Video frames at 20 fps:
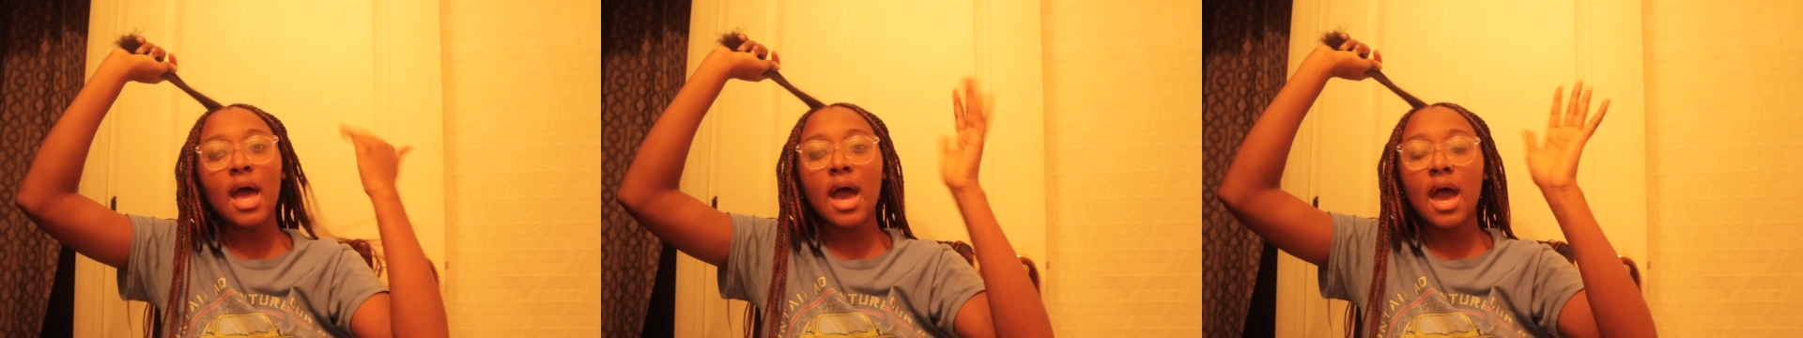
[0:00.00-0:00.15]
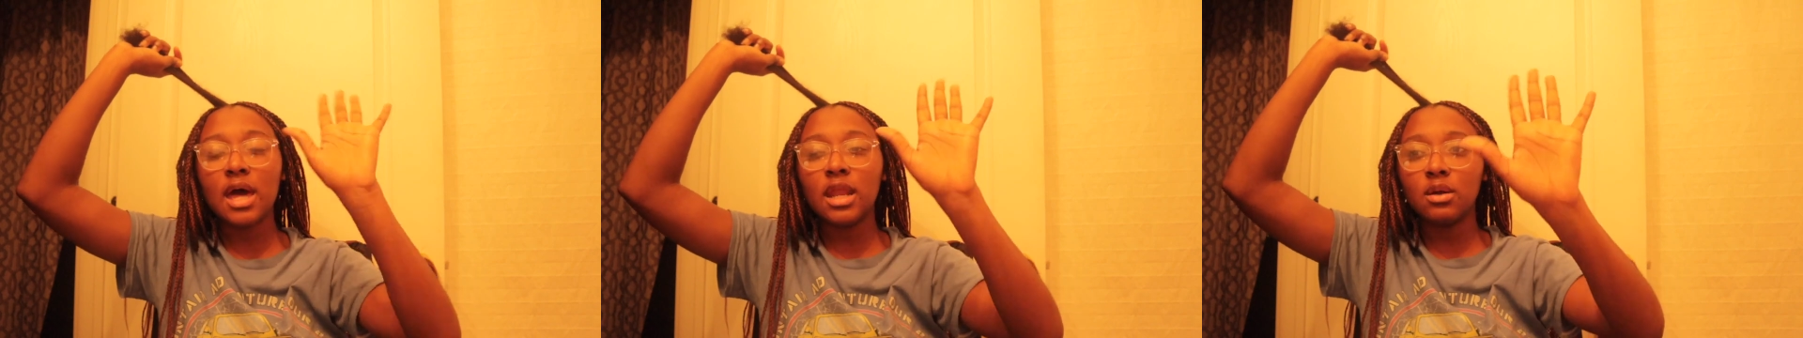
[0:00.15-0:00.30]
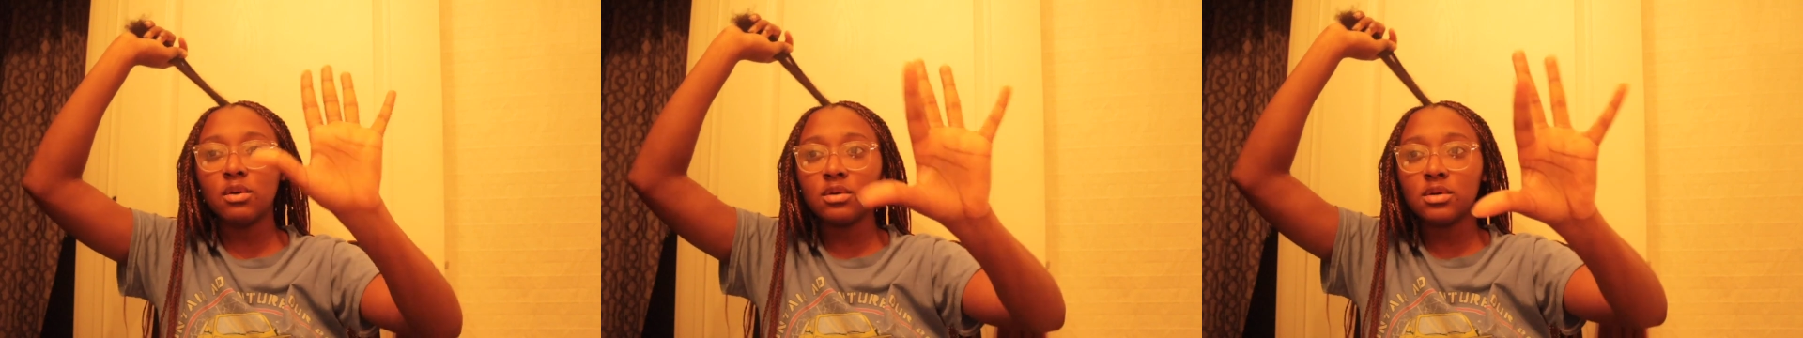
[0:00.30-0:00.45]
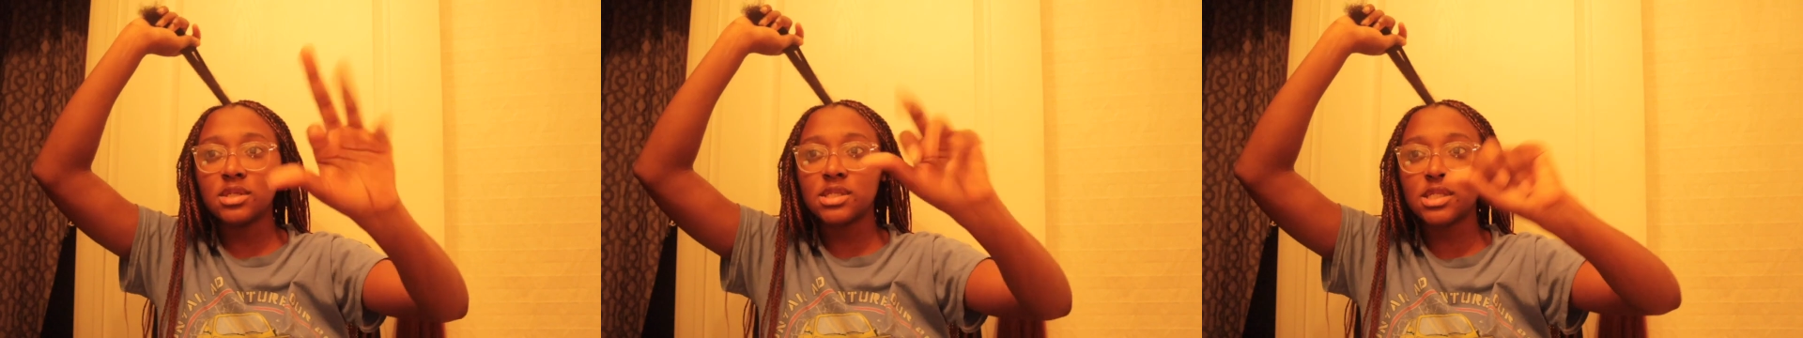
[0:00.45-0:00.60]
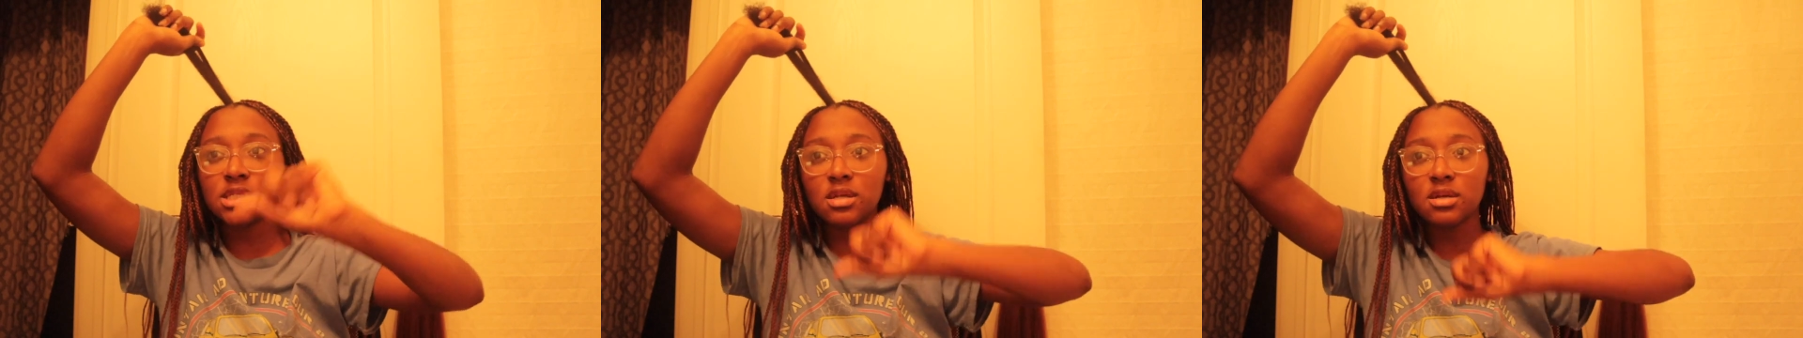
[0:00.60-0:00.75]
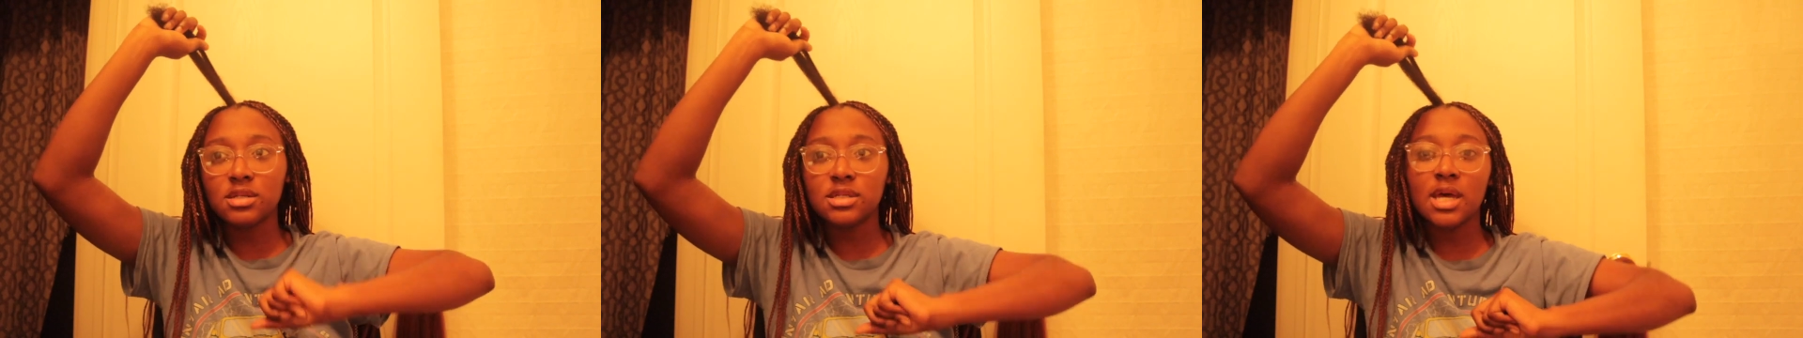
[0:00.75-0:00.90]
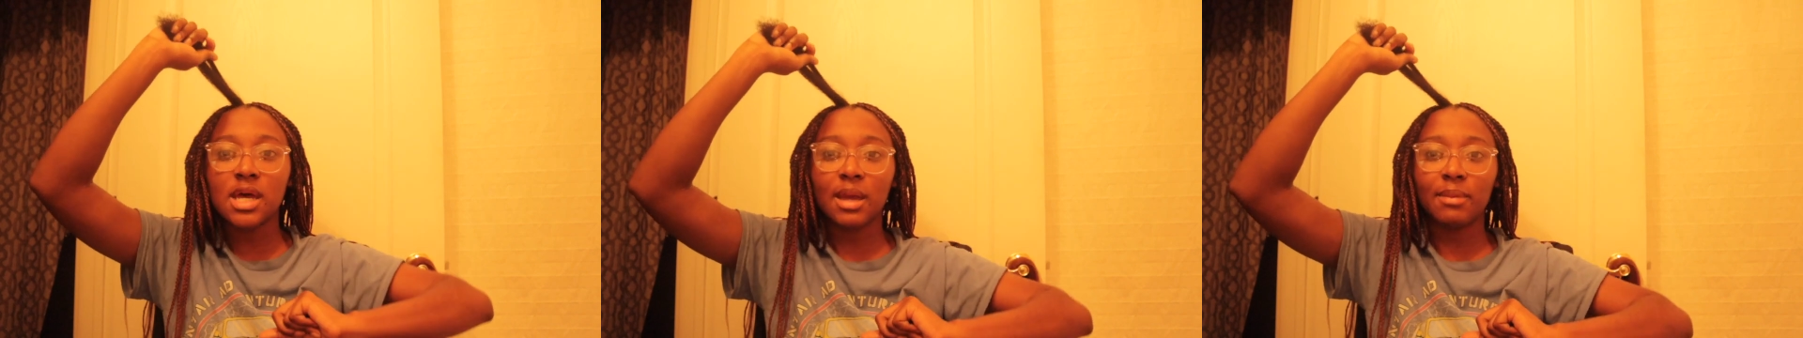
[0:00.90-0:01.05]
and it will
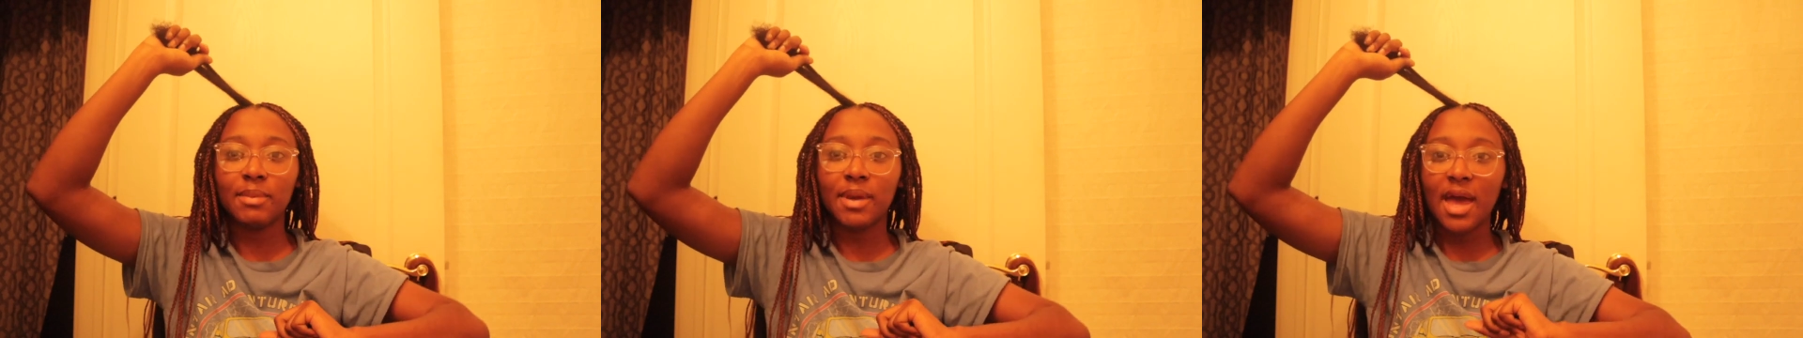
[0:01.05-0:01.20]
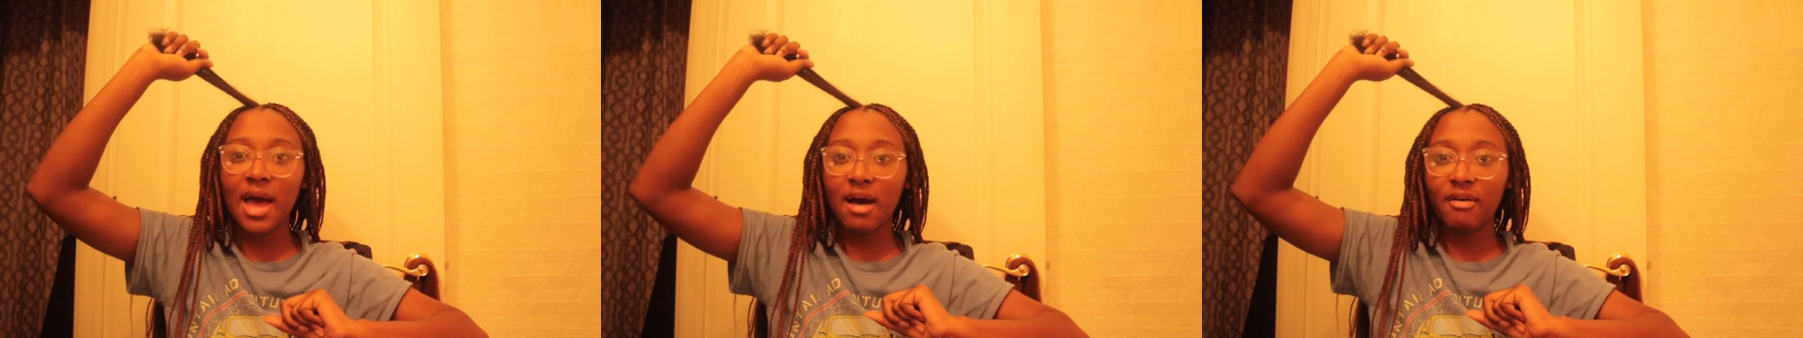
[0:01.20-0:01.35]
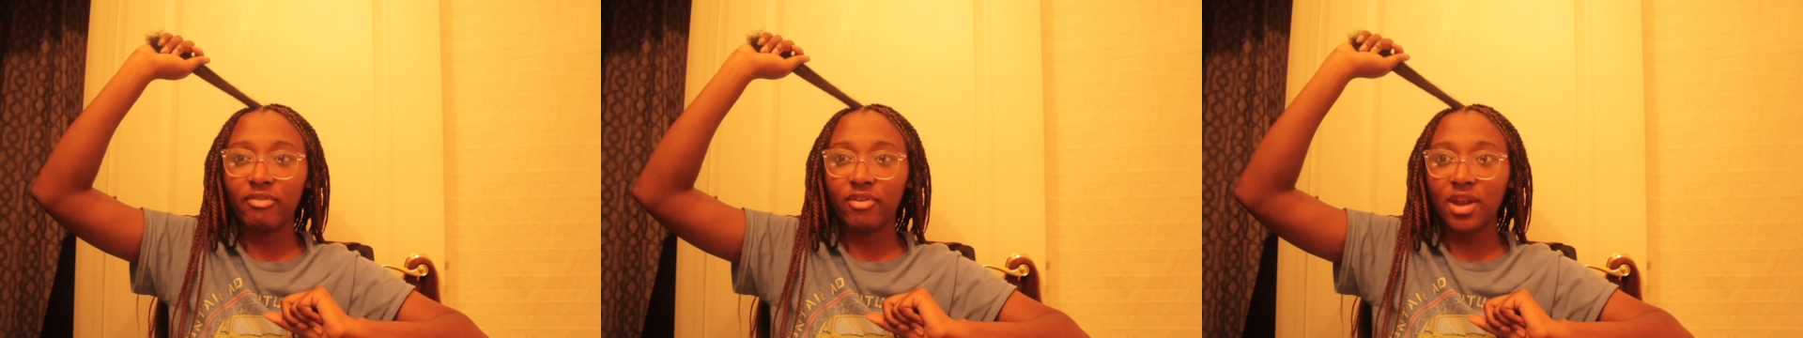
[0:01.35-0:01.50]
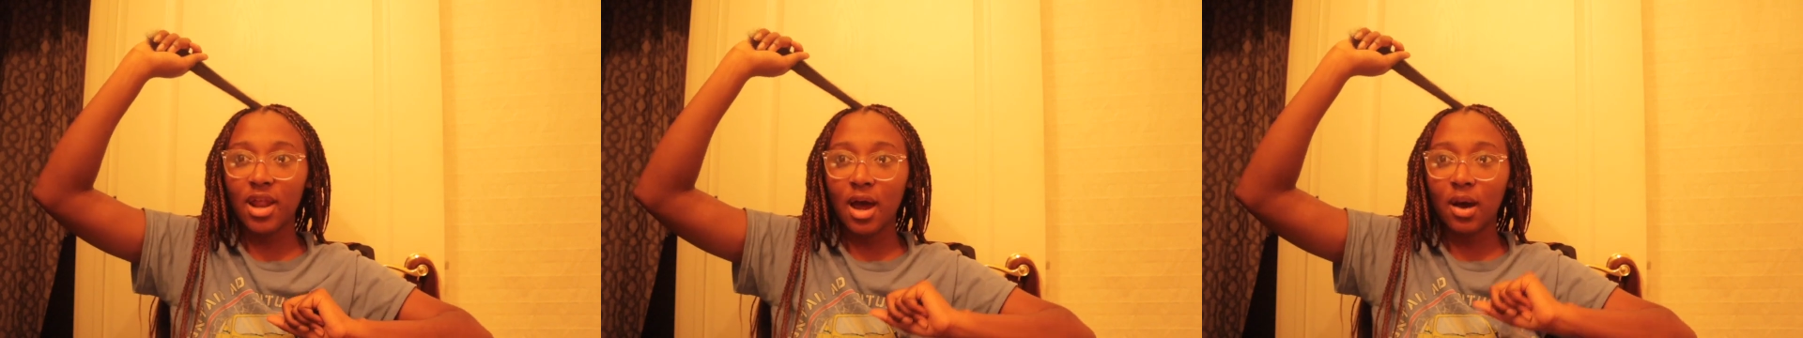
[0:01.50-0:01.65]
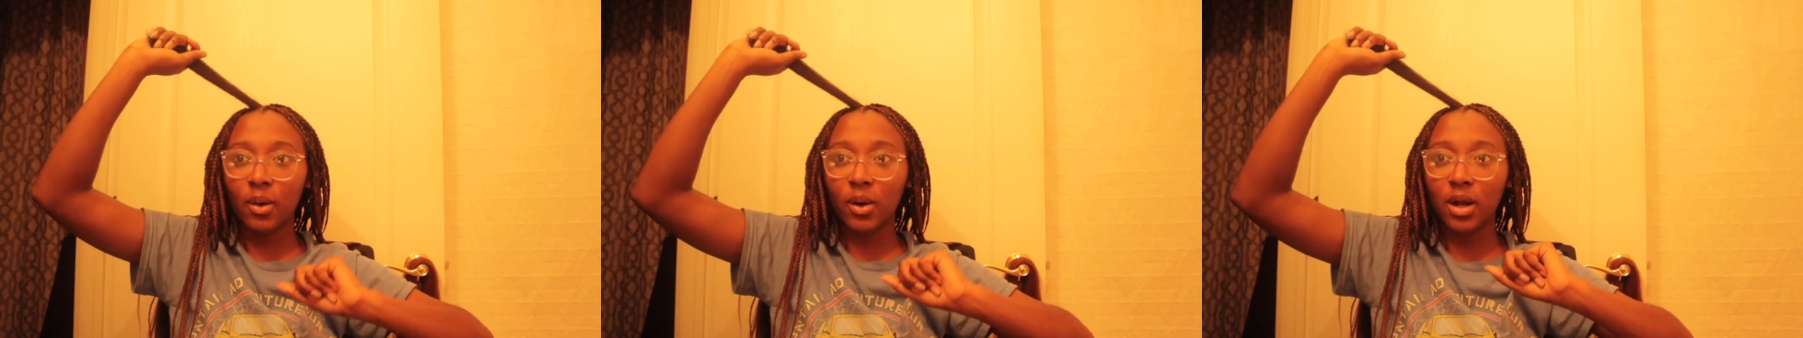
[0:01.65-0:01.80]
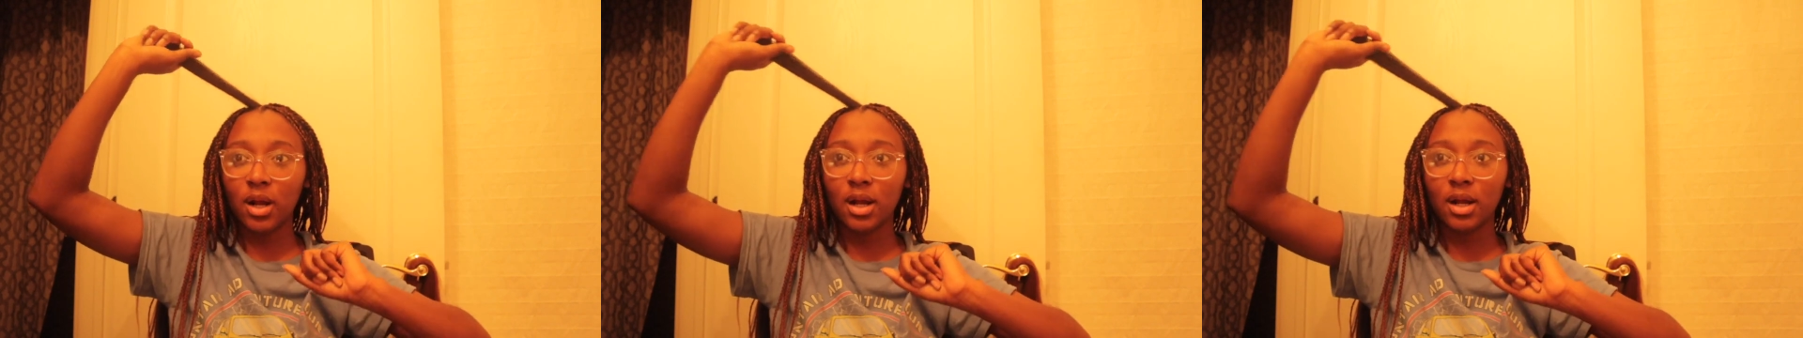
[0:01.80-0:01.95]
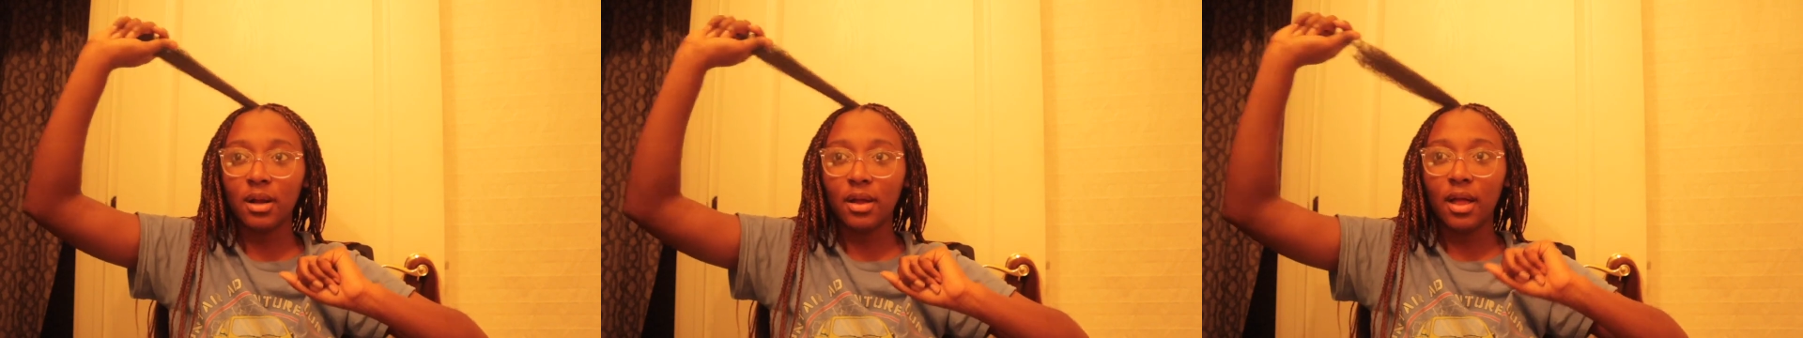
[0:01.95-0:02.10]
still take me half an
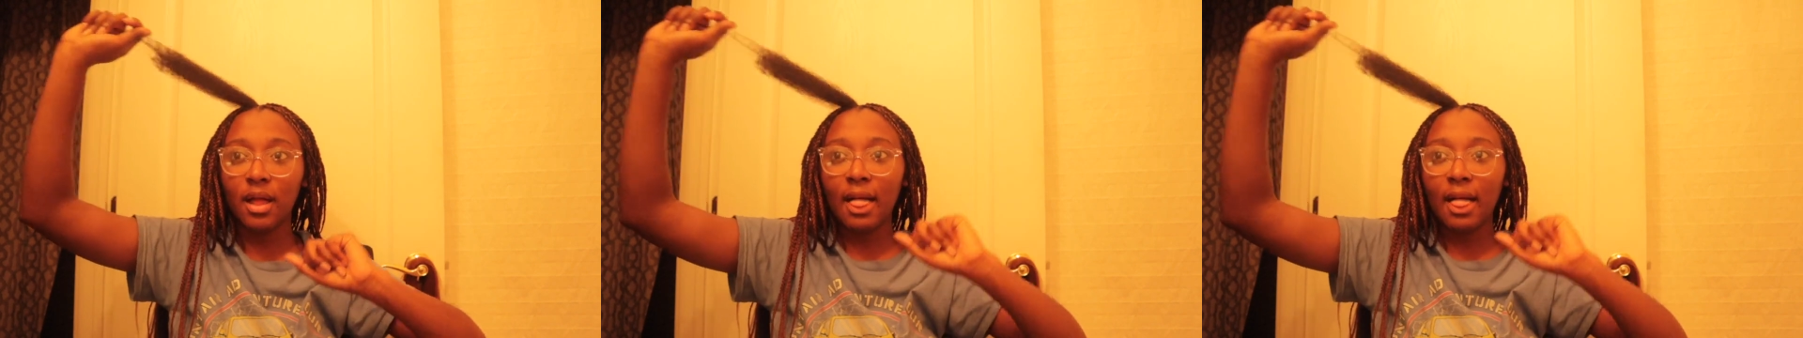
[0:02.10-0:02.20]
hour.